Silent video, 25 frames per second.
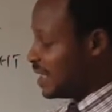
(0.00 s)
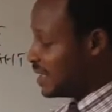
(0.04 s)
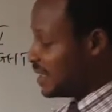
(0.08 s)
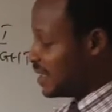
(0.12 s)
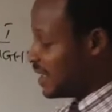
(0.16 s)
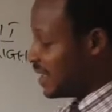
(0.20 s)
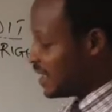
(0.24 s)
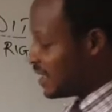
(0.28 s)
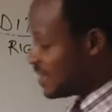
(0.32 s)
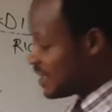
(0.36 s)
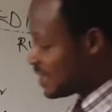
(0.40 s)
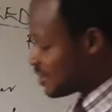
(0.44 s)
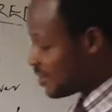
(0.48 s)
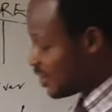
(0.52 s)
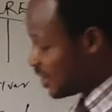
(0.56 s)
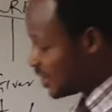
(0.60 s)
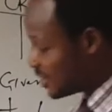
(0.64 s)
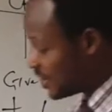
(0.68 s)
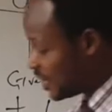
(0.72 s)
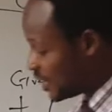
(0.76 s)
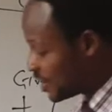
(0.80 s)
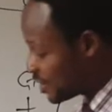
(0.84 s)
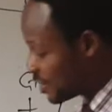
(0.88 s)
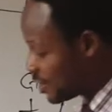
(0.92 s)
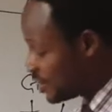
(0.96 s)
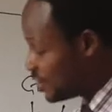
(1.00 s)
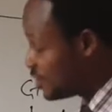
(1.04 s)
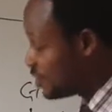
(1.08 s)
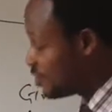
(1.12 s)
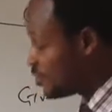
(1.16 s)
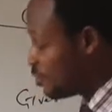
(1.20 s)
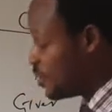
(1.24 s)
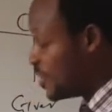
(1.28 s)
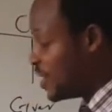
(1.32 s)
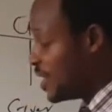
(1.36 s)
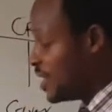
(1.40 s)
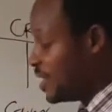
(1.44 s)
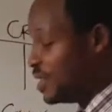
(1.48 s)
these transactions
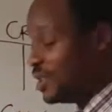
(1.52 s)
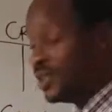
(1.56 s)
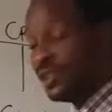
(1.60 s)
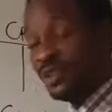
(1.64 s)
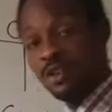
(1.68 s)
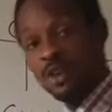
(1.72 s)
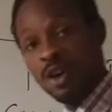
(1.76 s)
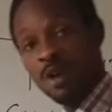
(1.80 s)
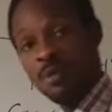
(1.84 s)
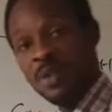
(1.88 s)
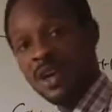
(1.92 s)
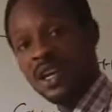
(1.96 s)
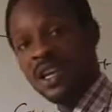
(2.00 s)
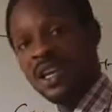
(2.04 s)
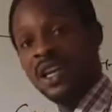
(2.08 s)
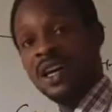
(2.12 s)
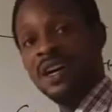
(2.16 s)
we normally